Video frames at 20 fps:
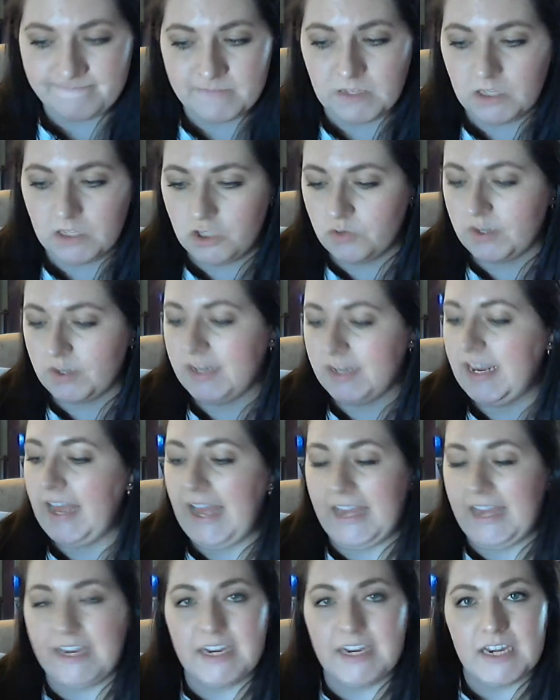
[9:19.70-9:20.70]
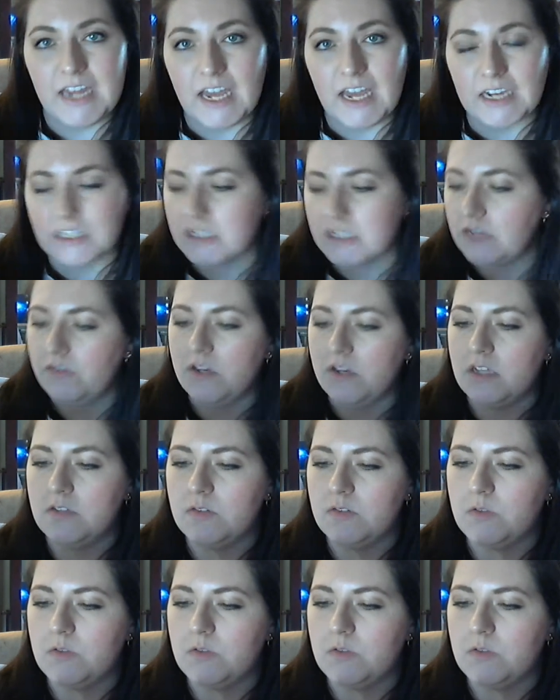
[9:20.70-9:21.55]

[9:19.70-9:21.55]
You can edit activities.